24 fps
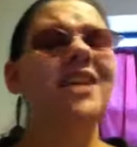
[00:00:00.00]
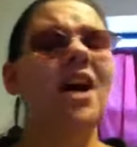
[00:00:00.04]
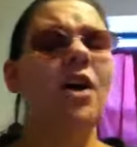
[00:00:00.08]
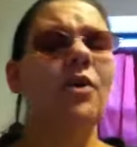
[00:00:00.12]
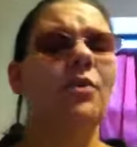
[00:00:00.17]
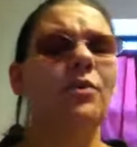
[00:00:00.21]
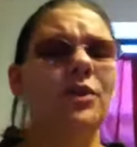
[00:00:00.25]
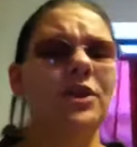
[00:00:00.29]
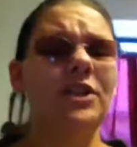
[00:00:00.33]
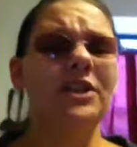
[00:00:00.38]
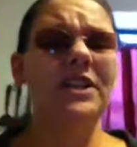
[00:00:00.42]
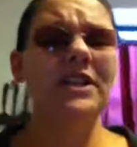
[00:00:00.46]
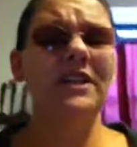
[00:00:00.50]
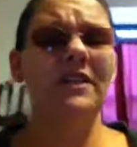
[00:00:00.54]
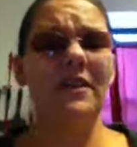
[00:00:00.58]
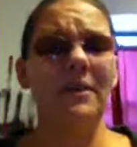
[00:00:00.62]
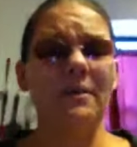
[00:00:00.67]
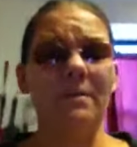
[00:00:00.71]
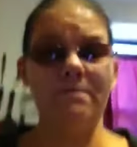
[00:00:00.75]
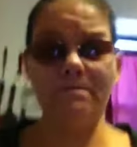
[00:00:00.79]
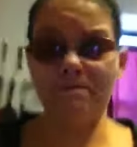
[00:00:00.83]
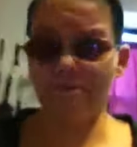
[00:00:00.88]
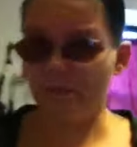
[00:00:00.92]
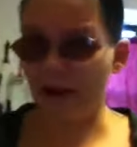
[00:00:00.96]
not really
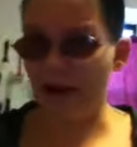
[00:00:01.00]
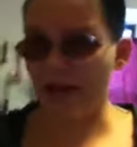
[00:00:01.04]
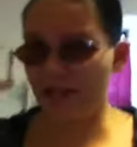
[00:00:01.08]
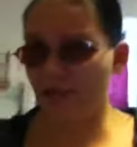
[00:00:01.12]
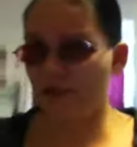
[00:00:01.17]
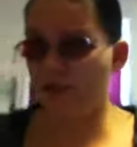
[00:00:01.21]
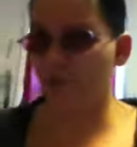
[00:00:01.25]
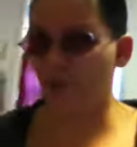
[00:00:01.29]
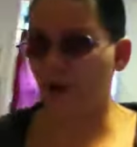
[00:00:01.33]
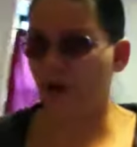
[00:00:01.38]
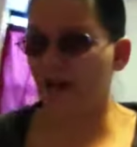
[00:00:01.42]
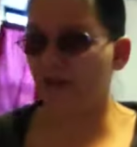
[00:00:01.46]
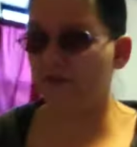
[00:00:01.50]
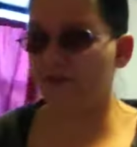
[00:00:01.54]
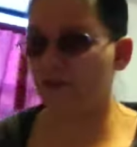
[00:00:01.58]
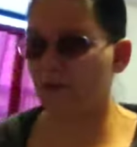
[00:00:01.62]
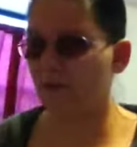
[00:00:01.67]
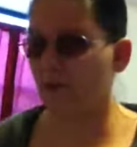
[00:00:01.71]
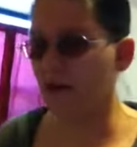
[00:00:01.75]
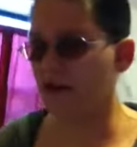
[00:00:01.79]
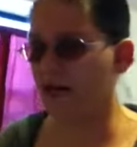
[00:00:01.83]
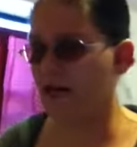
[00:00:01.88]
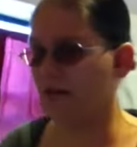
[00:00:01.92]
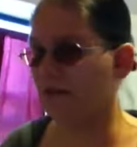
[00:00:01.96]
the best way of
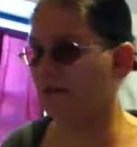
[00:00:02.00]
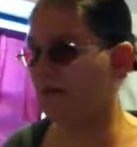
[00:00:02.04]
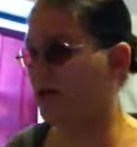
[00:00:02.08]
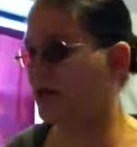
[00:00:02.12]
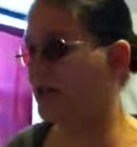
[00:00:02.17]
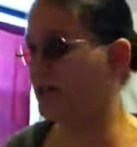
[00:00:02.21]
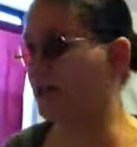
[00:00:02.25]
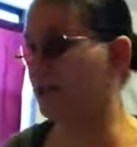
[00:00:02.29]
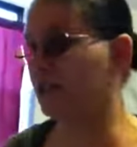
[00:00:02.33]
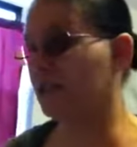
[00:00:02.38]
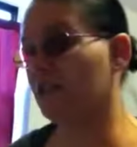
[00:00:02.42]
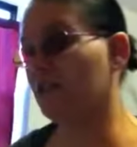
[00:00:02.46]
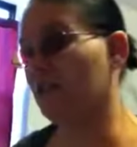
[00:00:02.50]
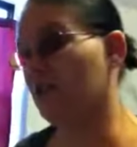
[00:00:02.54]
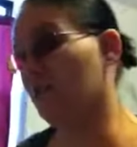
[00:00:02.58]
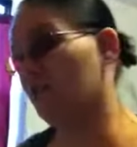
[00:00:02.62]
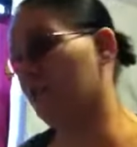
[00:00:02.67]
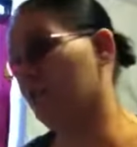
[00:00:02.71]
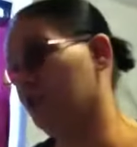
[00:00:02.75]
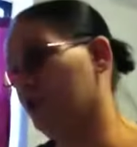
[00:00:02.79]
spending money. It's not